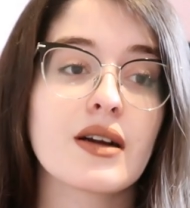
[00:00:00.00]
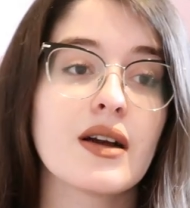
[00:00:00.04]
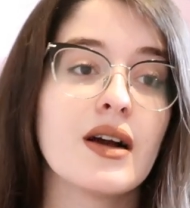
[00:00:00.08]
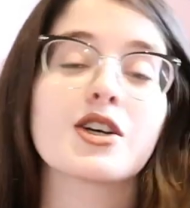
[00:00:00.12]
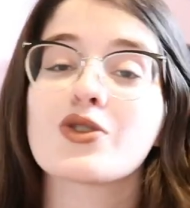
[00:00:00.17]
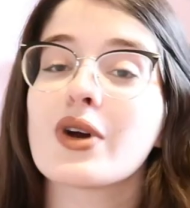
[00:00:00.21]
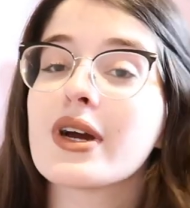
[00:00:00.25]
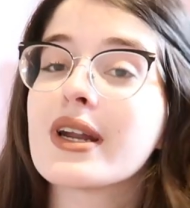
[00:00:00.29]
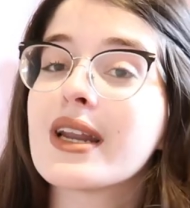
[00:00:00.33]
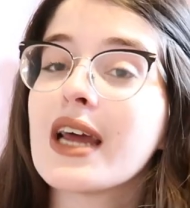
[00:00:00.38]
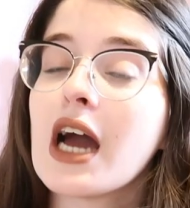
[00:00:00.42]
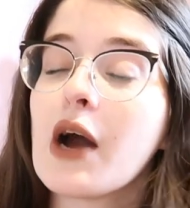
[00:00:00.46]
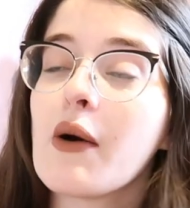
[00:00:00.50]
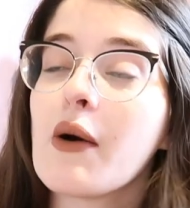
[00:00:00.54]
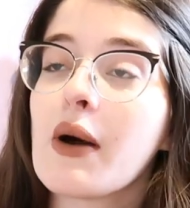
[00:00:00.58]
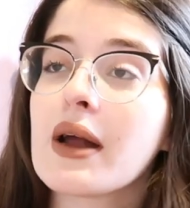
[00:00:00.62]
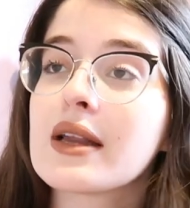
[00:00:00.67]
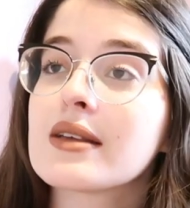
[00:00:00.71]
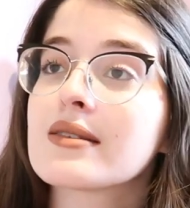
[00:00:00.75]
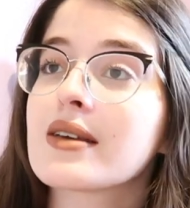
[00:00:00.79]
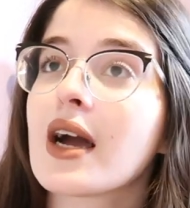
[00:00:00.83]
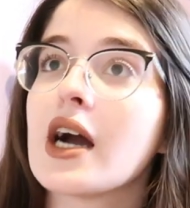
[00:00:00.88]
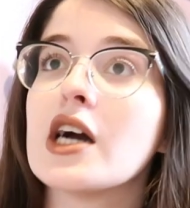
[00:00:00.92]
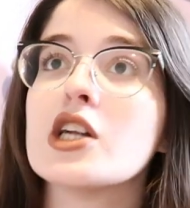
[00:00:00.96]
Because right now I
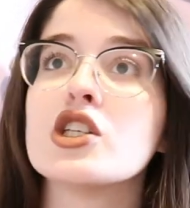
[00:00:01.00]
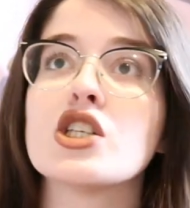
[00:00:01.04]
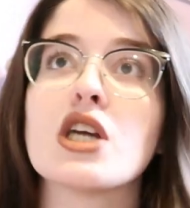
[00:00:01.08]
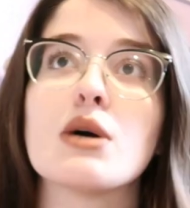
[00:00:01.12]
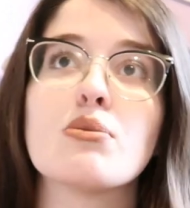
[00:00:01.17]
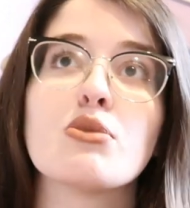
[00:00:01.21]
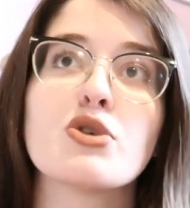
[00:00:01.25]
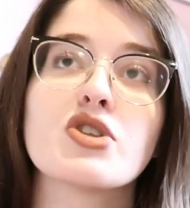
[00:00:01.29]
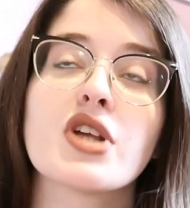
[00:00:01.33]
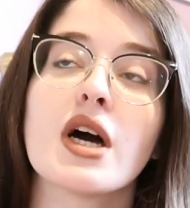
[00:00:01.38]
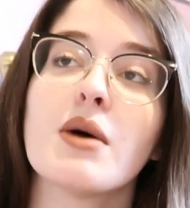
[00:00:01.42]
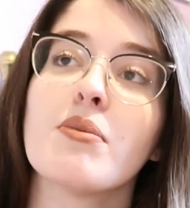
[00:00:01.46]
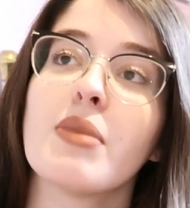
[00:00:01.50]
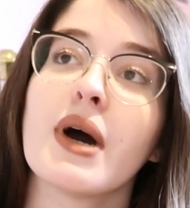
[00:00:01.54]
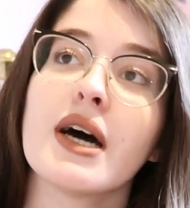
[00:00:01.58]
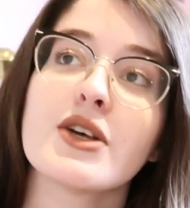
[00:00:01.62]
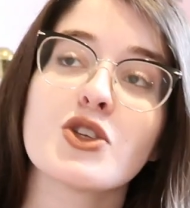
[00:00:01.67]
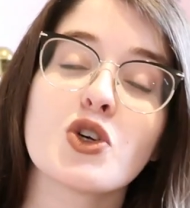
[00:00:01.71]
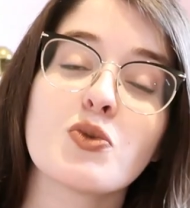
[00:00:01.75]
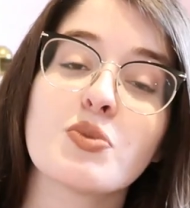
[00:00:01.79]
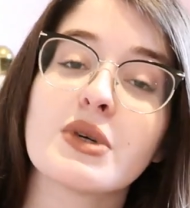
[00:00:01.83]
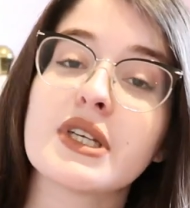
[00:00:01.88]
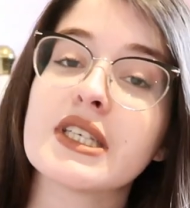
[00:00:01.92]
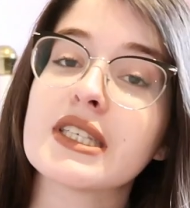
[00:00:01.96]
just got jumbled up
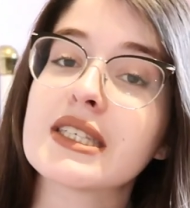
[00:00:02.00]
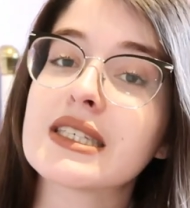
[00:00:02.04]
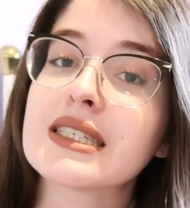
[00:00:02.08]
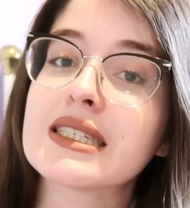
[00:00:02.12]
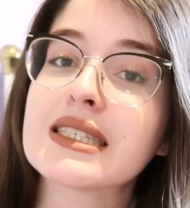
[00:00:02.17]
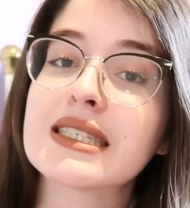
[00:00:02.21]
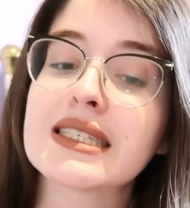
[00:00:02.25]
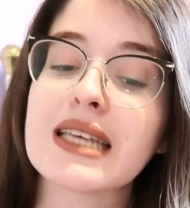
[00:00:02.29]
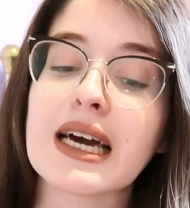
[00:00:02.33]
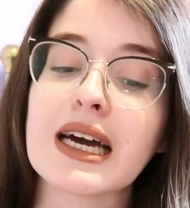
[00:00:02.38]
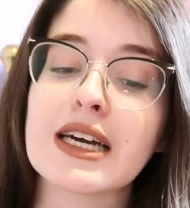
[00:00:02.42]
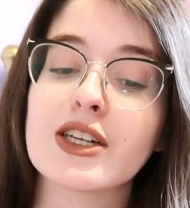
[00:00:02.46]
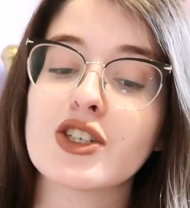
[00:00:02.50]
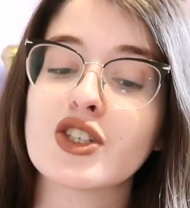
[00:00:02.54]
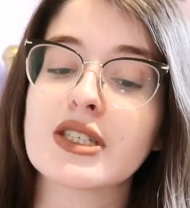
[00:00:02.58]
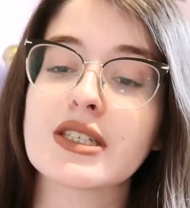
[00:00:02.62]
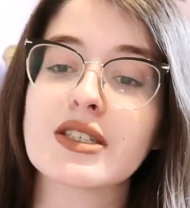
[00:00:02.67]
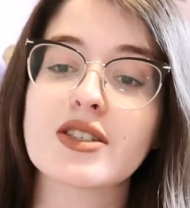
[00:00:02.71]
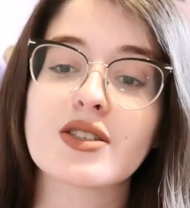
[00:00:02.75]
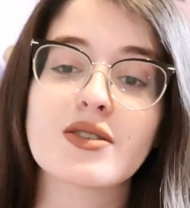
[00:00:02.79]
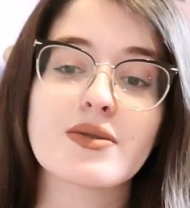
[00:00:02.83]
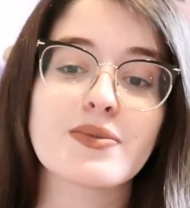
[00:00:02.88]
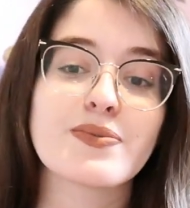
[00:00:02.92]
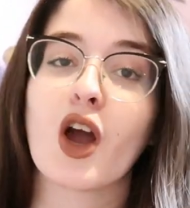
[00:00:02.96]
puzzle pieces that
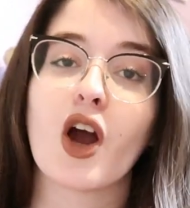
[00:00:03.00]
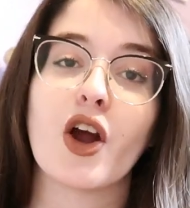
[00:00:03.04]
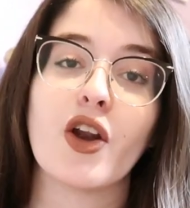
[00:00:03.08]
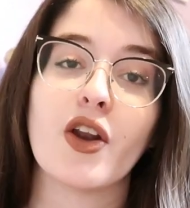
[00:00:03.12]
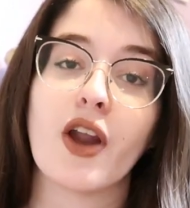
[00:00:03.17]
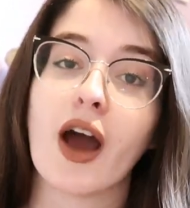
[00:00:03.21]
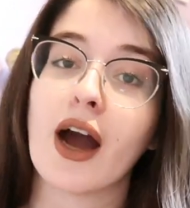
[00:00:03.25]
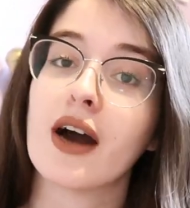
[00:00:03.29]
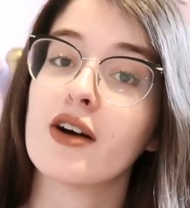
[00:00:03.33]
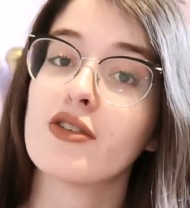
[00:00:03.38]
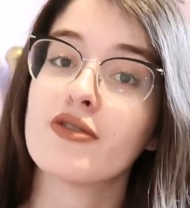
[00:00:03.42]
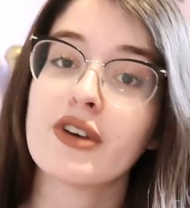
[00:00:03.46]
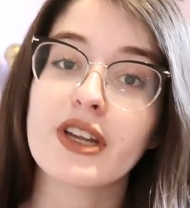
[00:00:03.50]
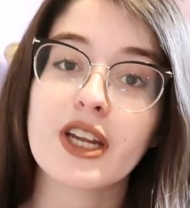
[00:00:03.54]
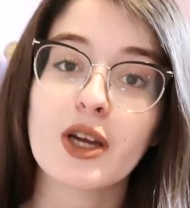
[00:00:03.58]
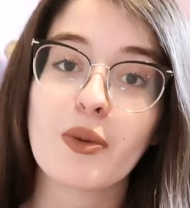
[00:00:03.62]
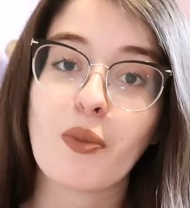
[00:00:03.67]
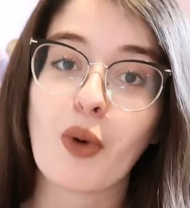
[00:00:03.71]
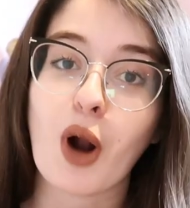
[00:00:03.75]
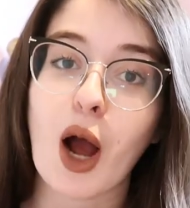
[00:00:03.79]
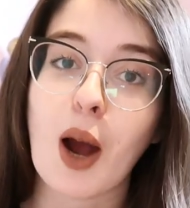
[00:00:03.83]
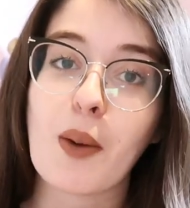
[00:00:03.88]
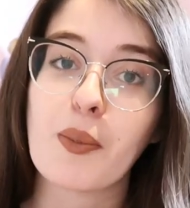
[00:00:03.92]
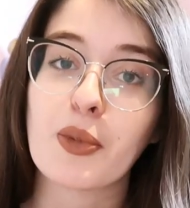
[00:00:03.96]
just are not
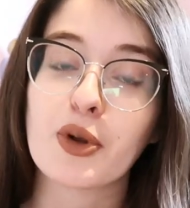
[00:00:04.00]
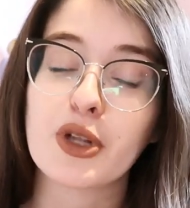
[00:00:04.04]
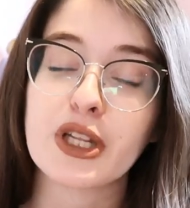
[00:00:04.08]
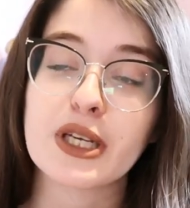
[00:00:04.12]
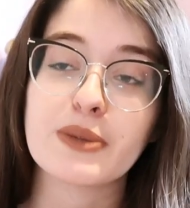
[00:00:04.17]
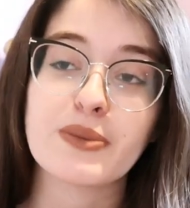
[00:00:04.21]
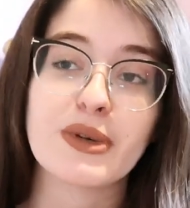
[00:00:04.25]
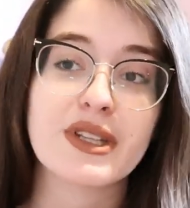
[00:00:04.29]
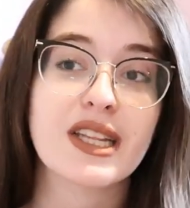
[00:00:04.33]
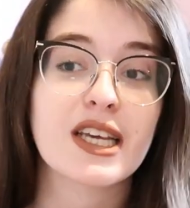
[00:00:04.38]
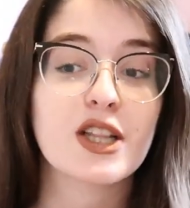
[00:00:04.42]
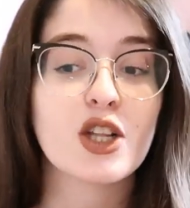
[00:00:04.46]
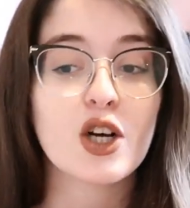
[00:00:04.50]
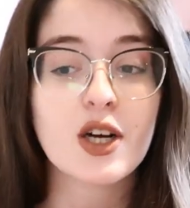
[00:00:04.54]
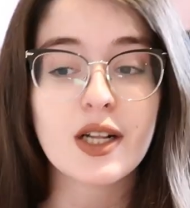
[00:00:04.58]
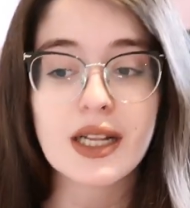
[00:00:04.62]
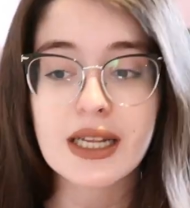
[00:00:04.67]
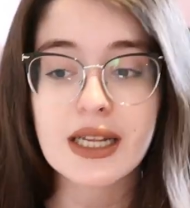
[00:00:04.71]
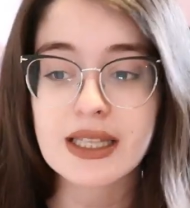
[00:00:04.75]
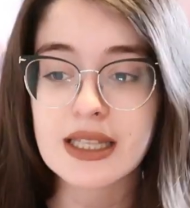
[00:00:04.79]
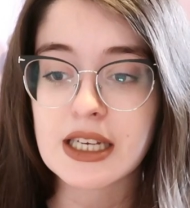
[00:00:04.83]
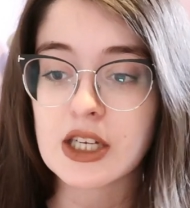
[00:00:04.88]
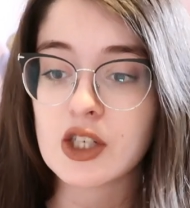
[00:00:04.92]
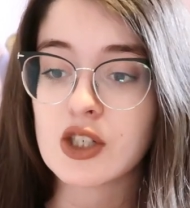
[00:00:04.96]
fitting properly, but they look
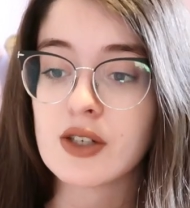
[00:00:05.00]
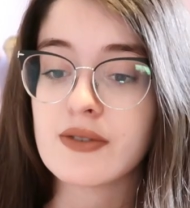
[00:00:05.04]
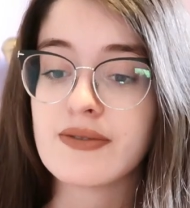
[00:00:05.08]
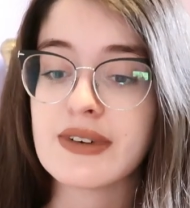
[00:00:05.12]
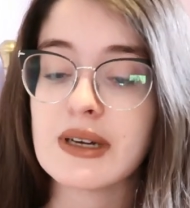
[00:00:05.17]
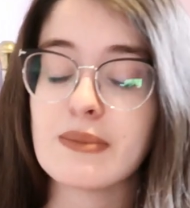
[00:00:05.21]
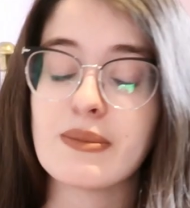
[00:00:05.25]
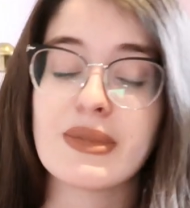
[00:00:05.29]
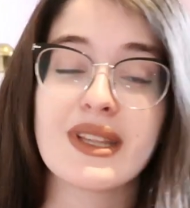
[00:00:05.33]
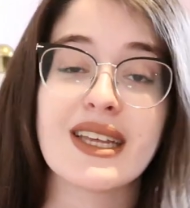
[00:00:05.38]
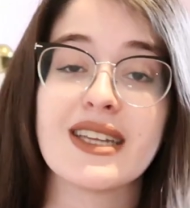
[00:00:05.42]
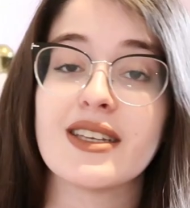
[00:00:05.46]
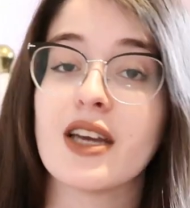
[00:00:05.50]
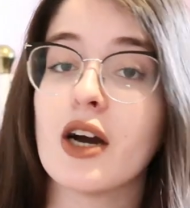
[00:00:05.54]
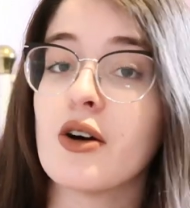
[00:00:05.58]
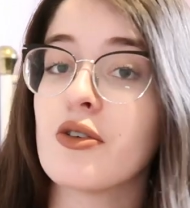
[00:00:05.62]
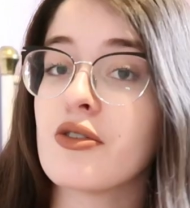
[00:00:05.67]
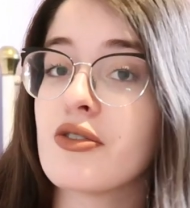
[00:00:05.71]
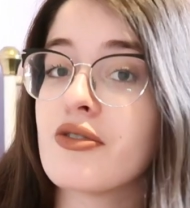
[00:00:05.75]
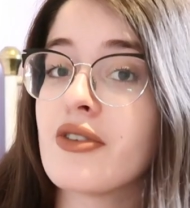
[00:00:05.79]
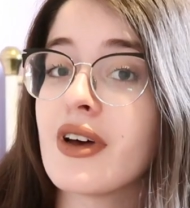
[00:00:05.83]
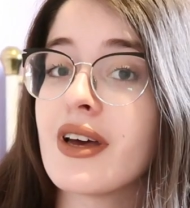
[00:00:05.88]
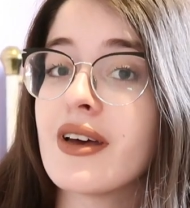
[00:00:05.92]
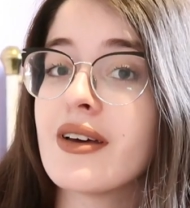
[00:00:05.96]
like they should fit, but they
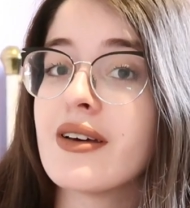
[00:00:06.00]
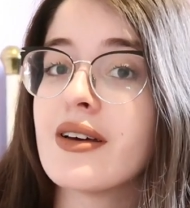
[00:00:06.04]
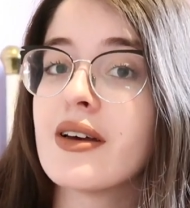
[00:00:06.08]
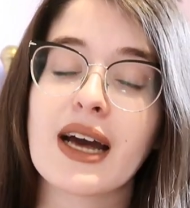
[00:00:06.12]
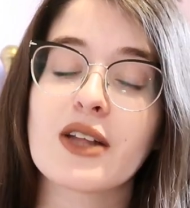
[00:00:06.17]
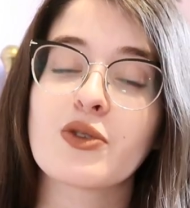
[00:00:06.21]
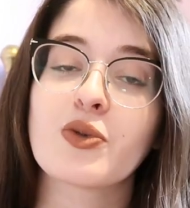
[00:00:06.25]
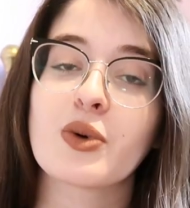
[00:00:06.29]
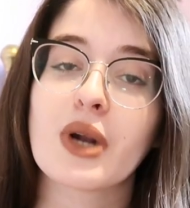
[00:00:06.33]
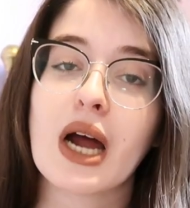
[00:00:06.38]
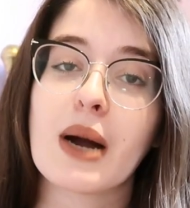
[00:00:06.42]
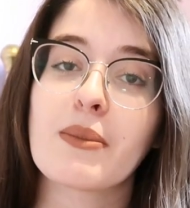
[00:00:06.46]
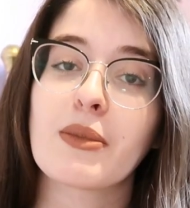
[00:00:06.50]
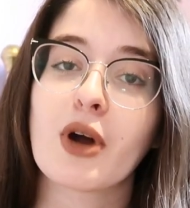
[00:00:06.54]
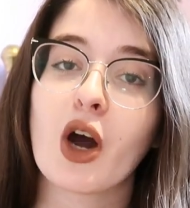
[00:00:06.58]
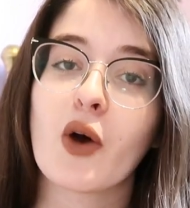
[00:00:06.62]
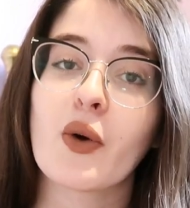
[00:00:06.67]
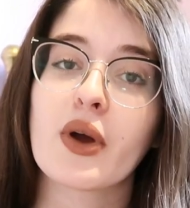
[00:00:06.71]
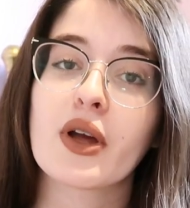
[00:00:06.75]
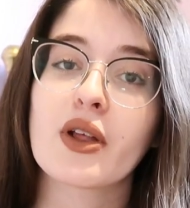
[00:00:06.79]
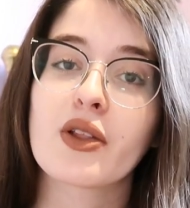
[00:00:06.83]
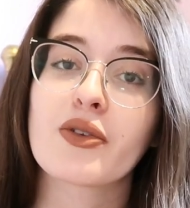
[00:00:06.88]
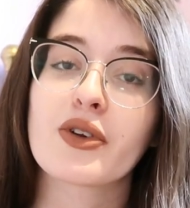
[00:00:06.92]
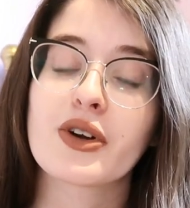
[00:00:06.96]
don't fit. That's what I'm
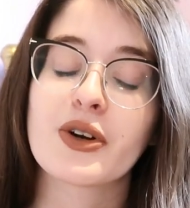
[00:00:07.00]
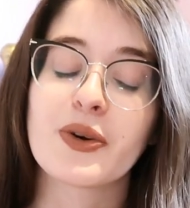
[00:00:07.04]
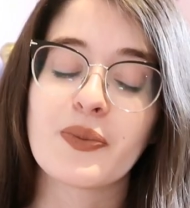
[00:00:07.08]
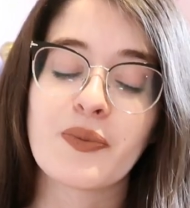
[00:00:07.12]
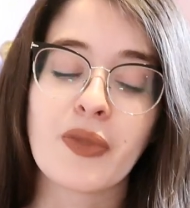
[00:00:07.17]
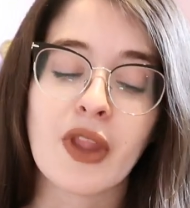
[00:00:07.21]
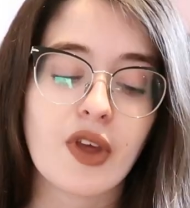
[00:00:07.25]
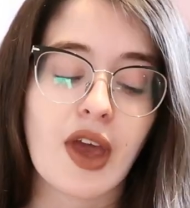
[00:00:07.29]
going through.